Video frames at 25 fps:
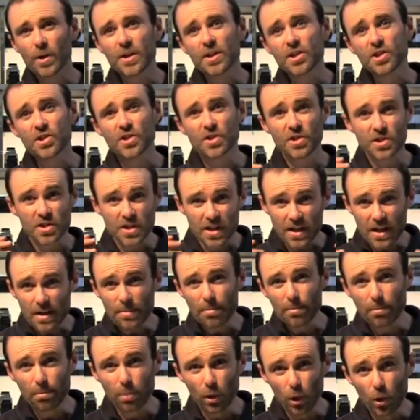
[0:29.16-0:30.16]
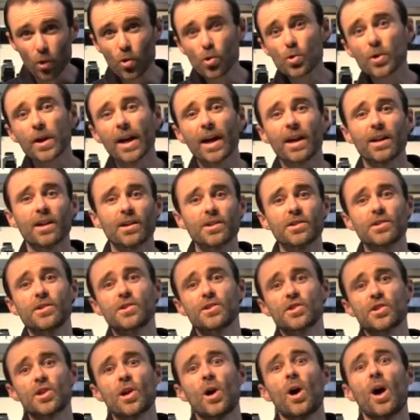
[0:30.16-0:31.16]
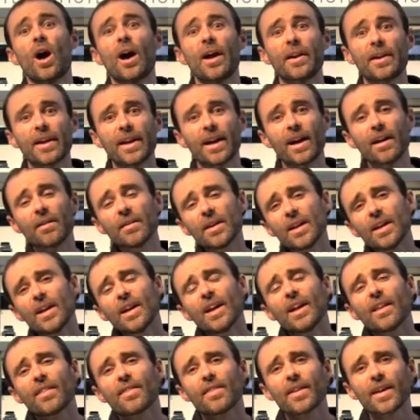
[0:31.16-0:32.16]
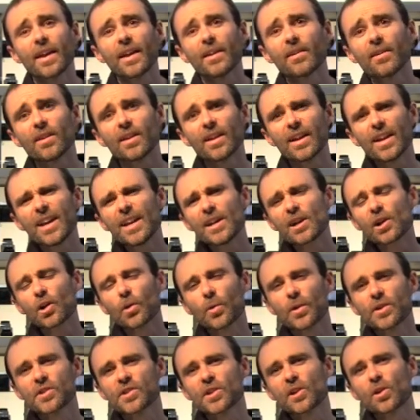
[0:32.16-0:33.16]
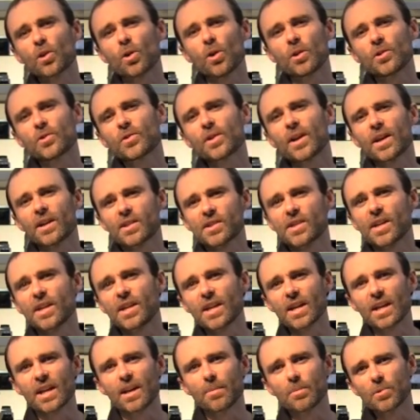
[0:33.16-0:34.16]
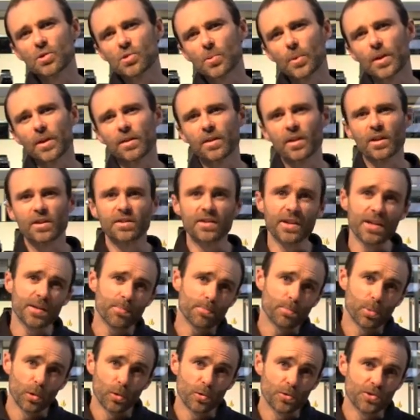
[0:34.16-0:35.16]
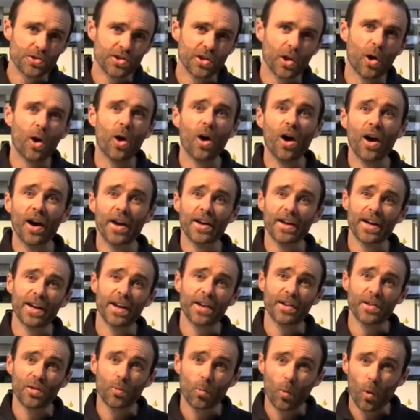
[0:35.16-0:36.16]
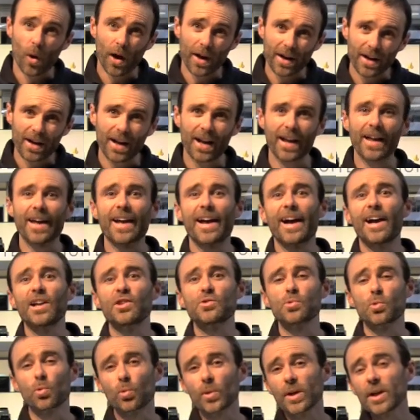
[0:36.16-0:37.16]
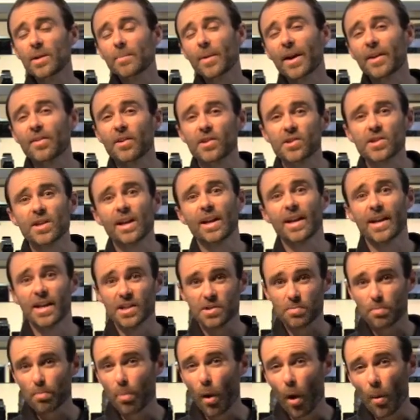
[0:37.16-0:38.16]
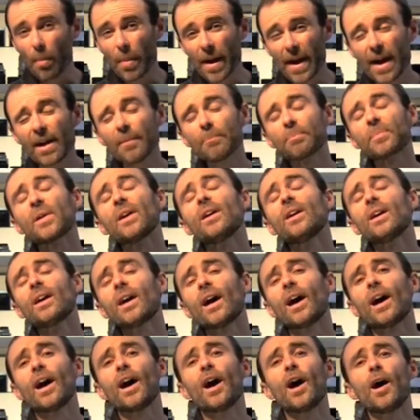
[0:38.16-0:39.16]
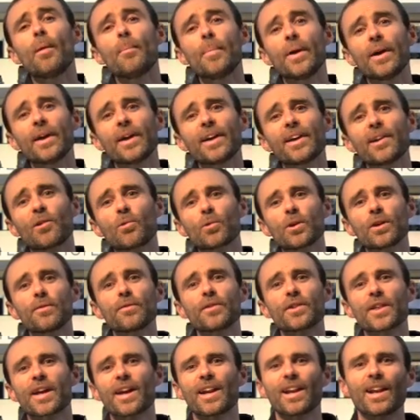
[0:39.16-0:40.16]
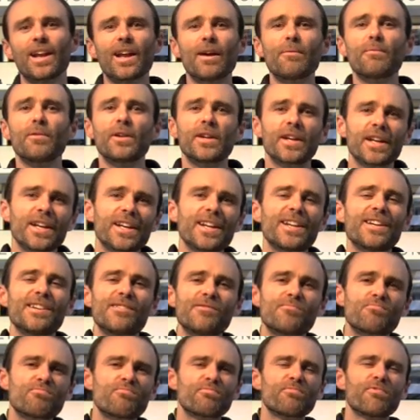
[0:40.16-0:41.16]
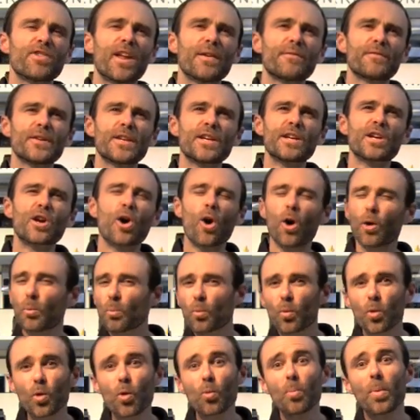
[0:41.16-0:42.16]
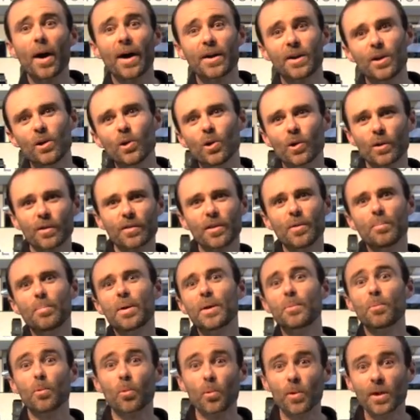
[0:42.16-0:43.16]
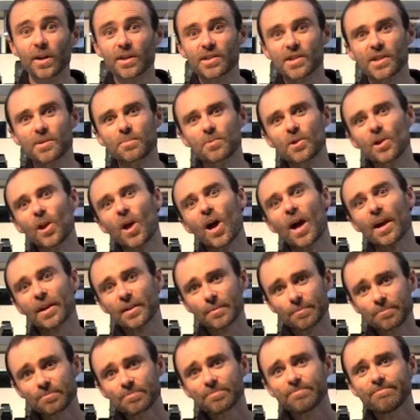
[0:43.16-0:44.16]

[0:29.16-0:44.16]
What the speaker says: rich deep blue colour to the sky. Now, that increase in contrast that you get between the deep blue sky and the white clouds will really make those clouds pop out. It'll give you that lovely fluffy cotton wool bud look that people really seem to like.